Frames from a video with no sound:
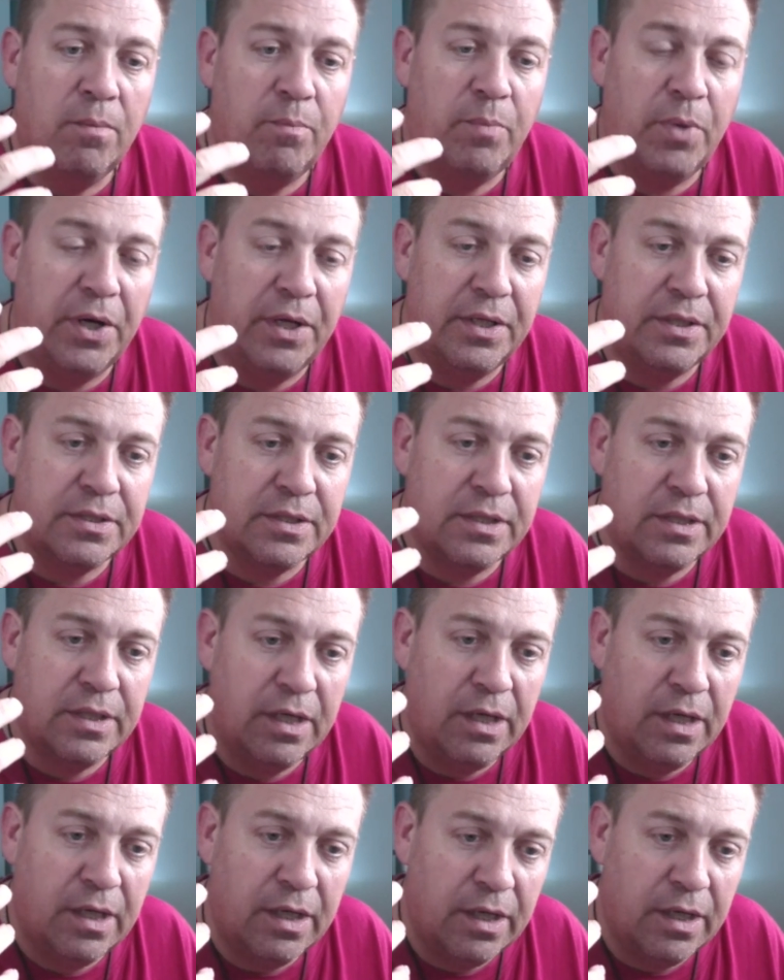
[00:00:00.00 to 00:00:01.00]
But
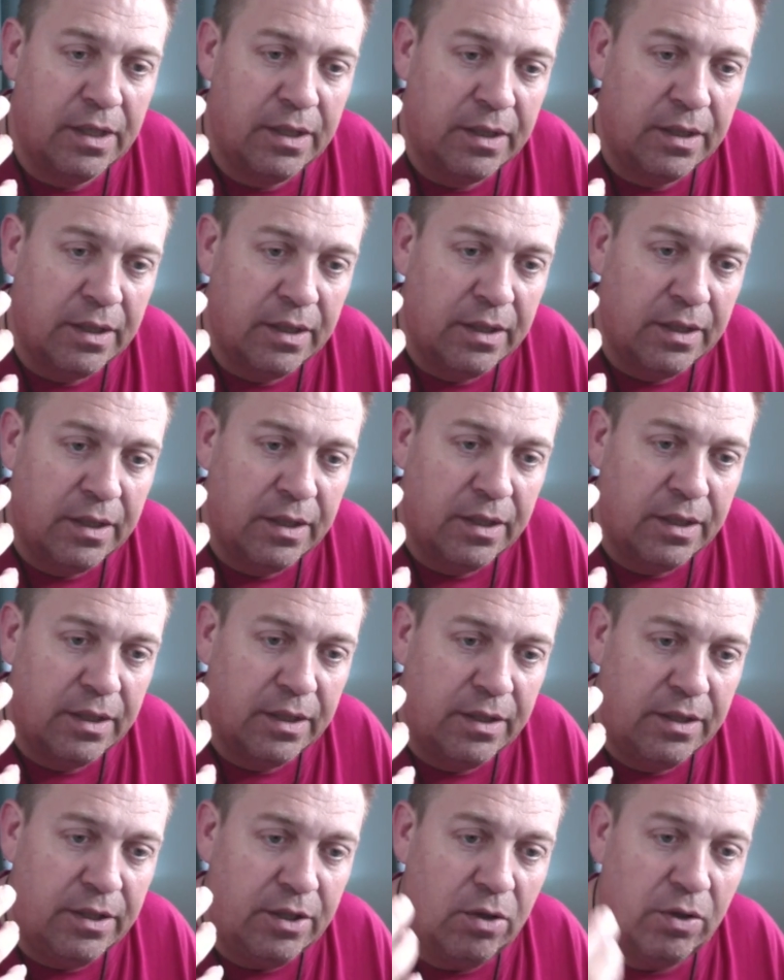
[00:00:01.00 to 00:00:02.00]
uh,
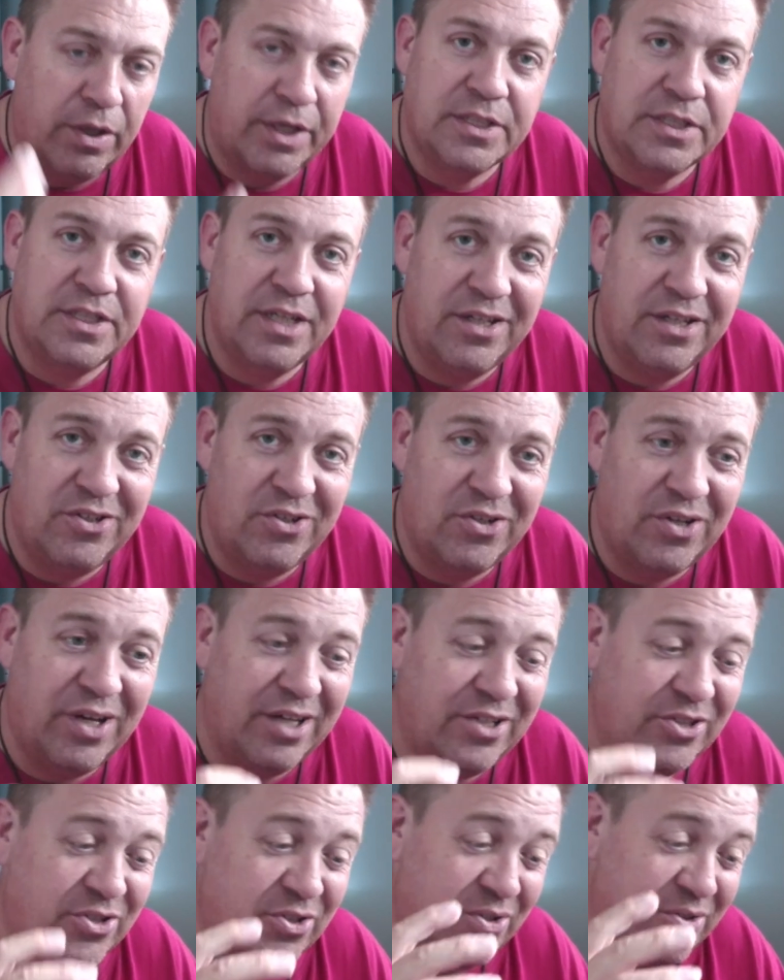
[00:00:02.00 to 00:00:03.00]
you know, like I said, you
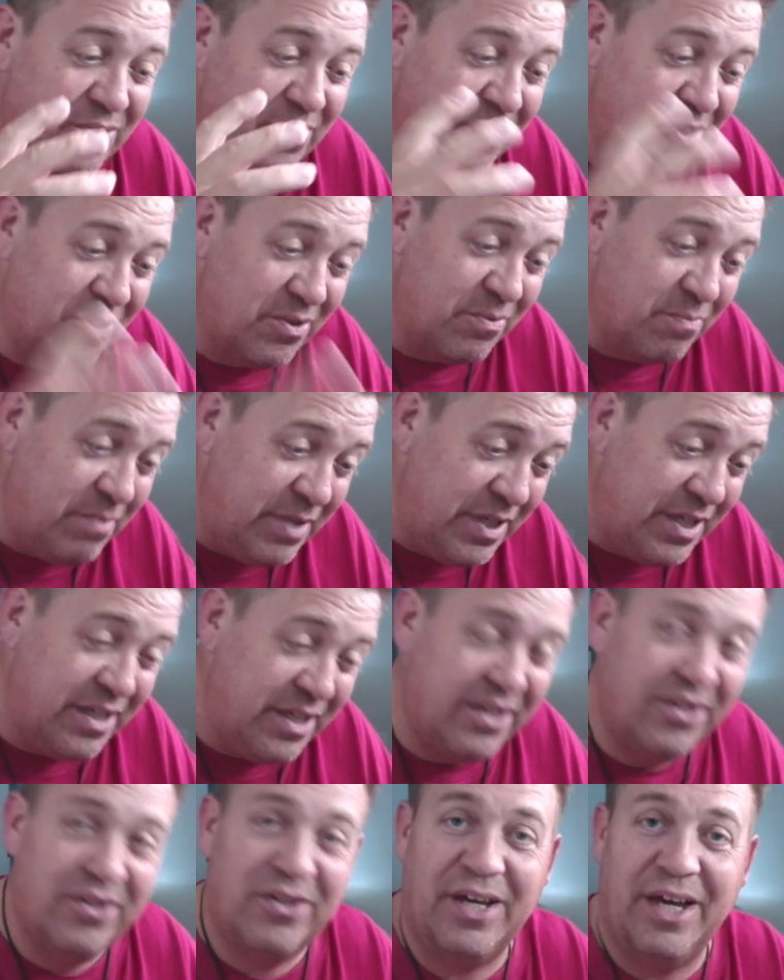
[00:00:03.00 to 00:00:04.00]
got your your
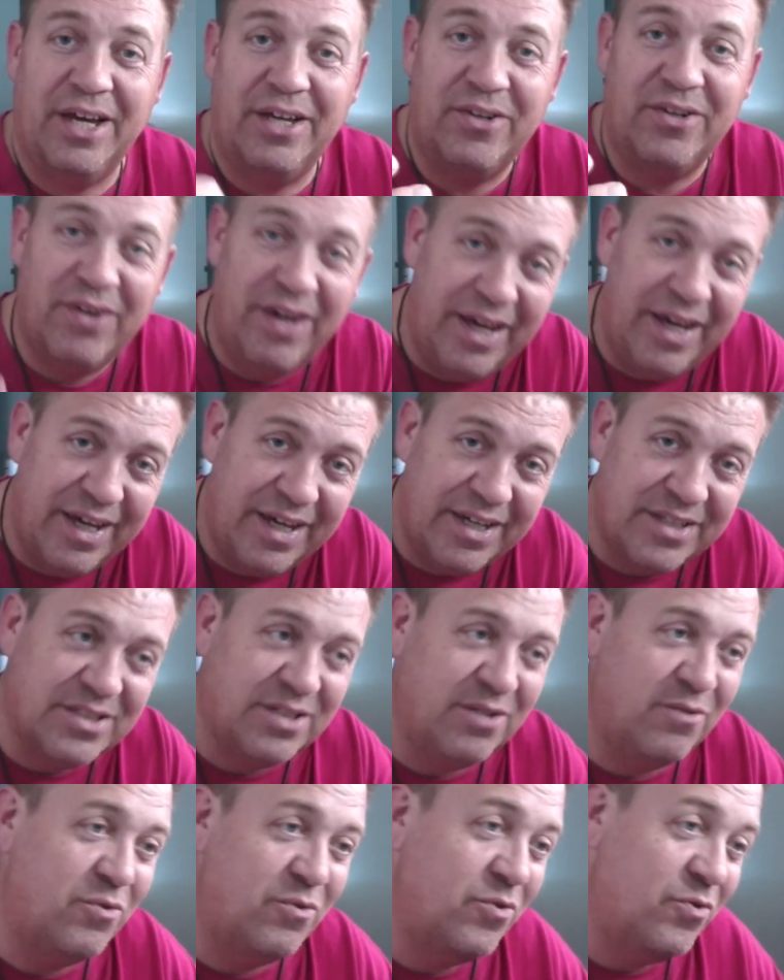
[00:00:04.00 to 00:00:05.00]
meat, you got your eggs,
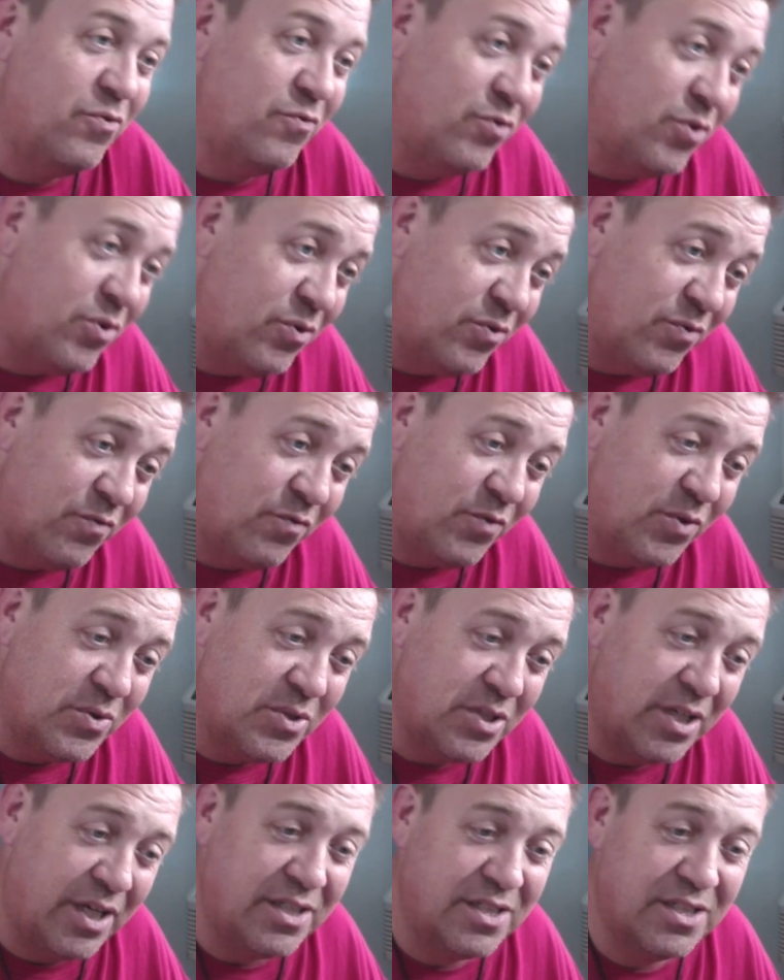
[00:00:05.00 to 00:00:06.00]
and a few, few few,
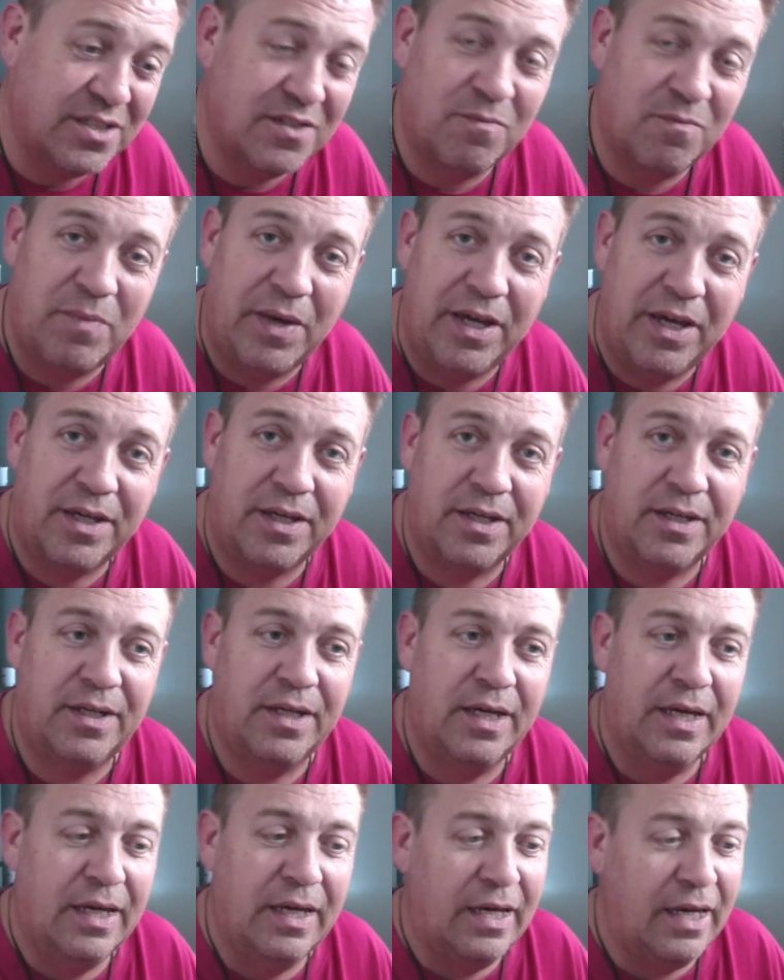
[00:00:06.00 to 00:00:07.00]
slices of
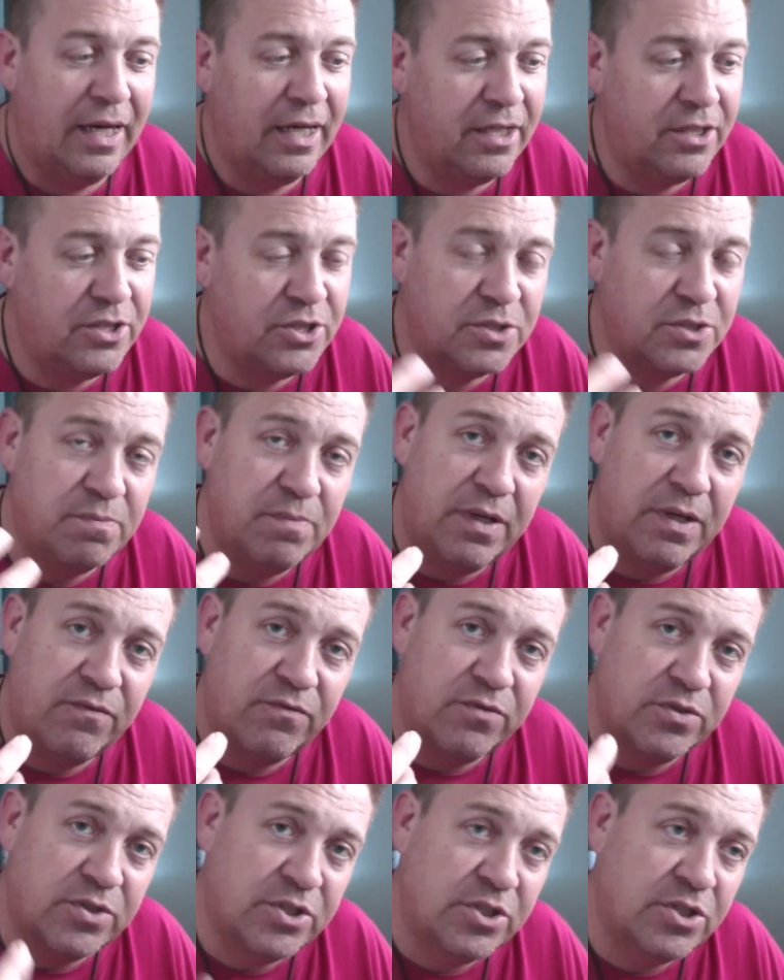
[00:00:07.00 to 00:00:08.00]
bacon, and it just made
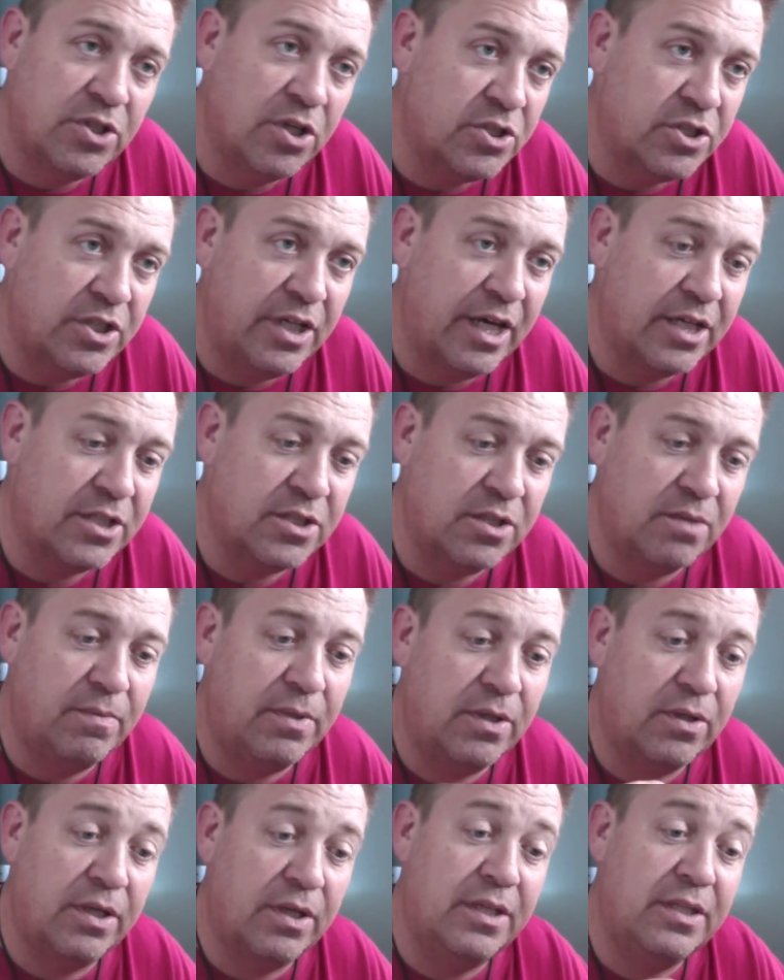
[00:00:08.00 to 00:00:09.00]
for such an excellent meal.